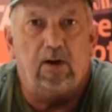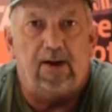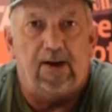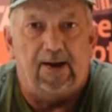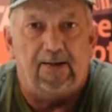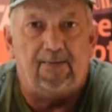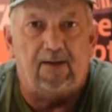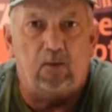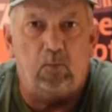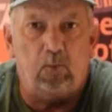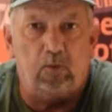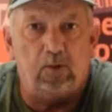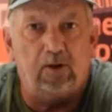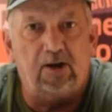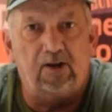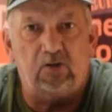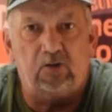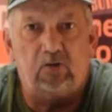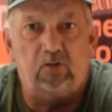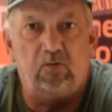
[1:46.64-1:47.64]
and they will
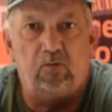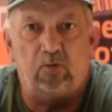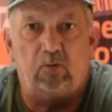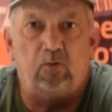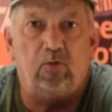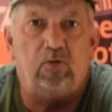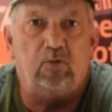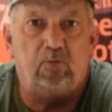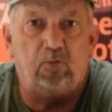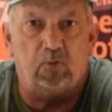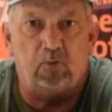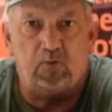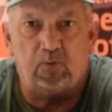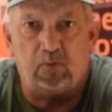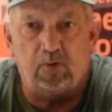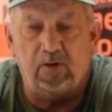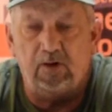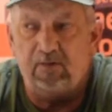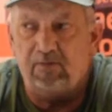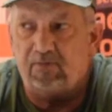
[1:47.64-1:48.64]
get you through for
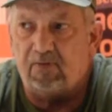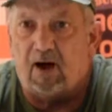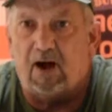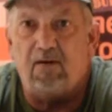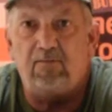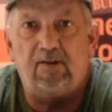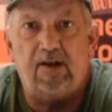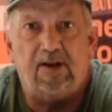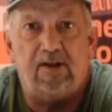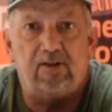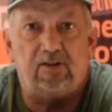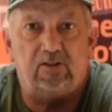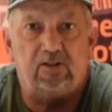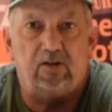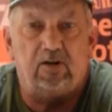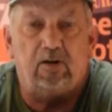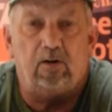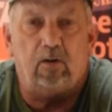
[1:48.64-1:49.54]
3-5 days.